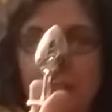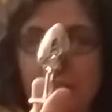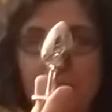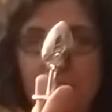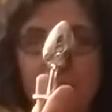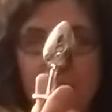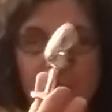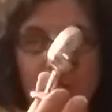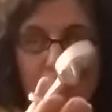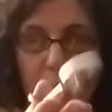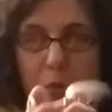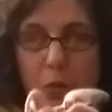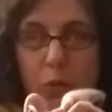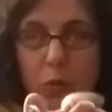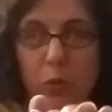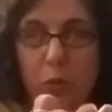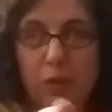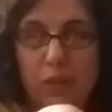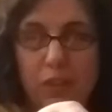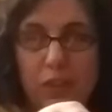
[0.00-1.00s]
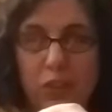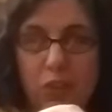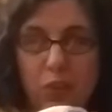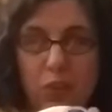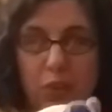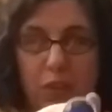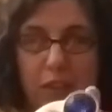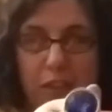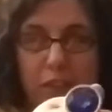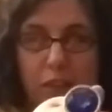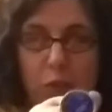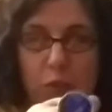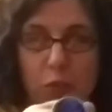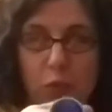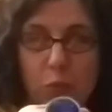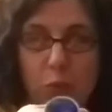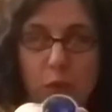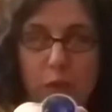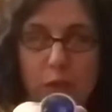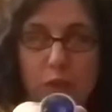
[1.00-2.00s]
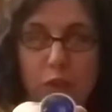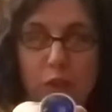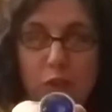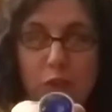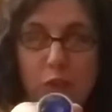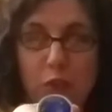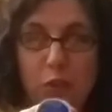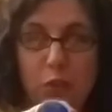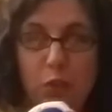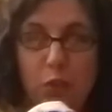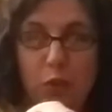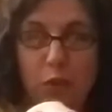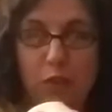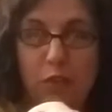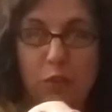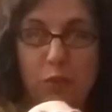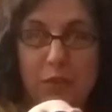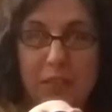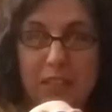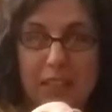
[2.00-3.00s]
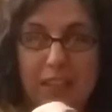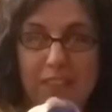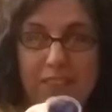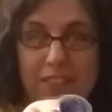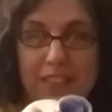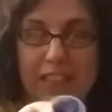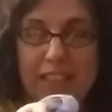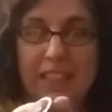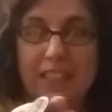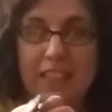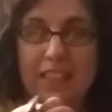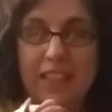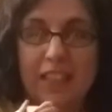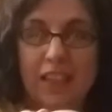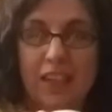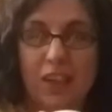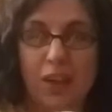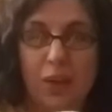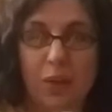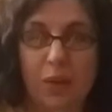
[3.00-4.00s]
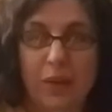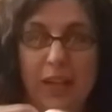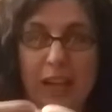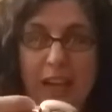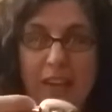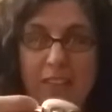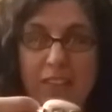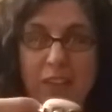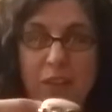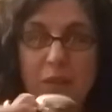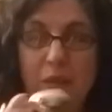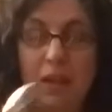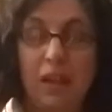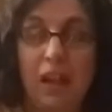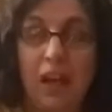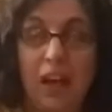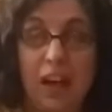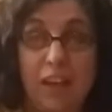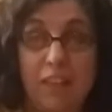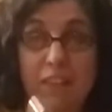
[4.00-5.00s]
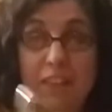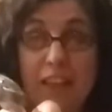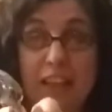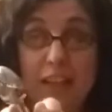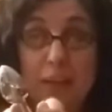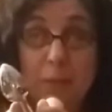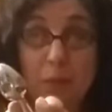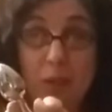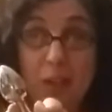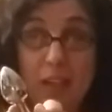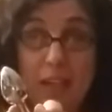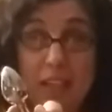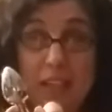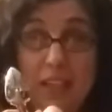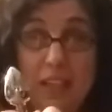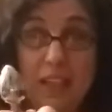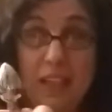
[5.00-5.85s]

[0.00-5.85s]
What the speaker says: you who weren't sure if it was one or two, or if it was cufflinks, or what have you, a fan of mine,